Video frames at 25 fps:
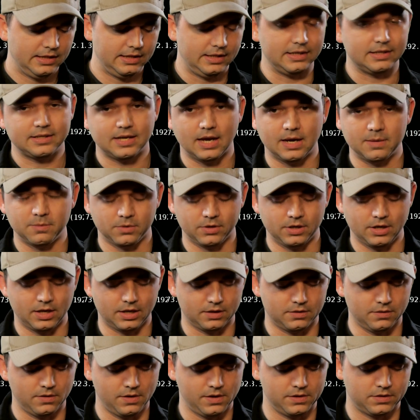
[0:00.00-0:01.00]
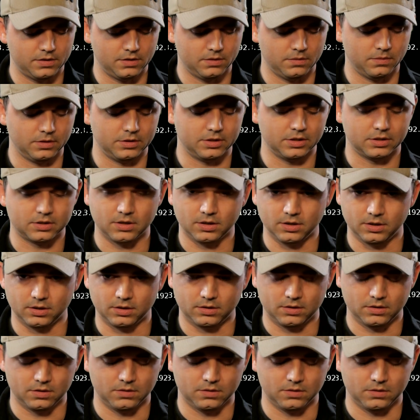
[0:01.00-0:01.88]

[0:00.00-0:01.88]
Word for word: This time we're not going to, we're just going to